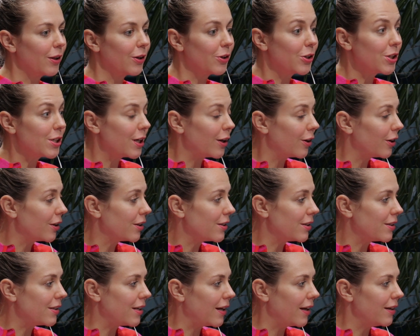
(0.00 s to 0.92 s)

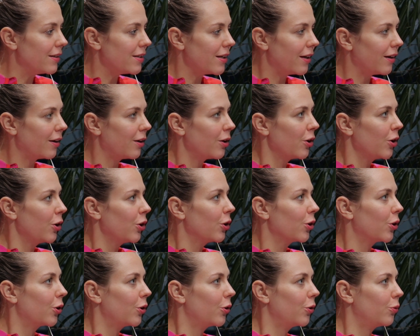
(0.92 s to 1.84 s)
shared data.
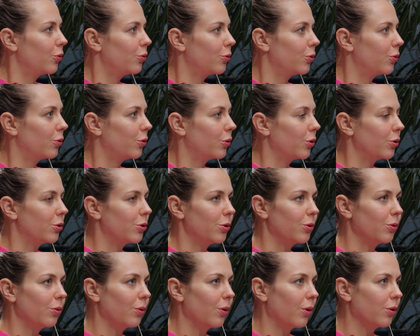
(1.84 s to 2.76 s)
Could
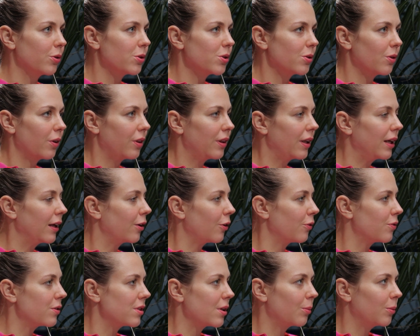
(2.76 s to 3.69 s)
you also think
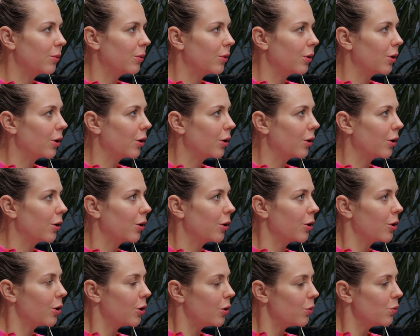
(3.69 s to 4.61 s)
of some
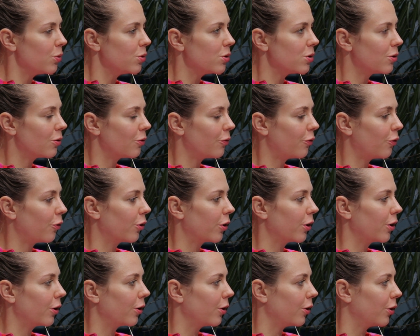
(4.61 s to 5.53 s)
use
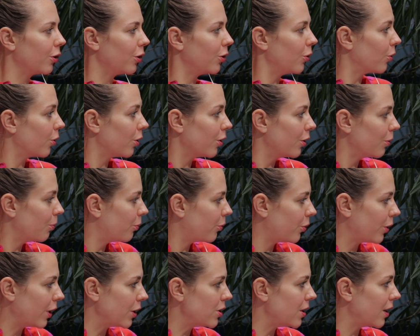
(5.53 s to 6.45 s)
for your
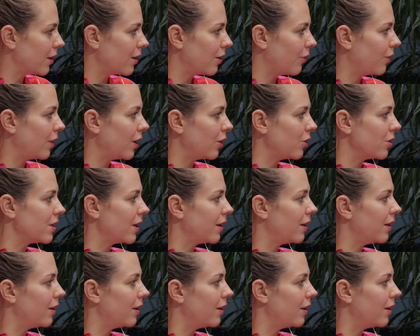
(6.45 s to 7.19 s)
project, if there is any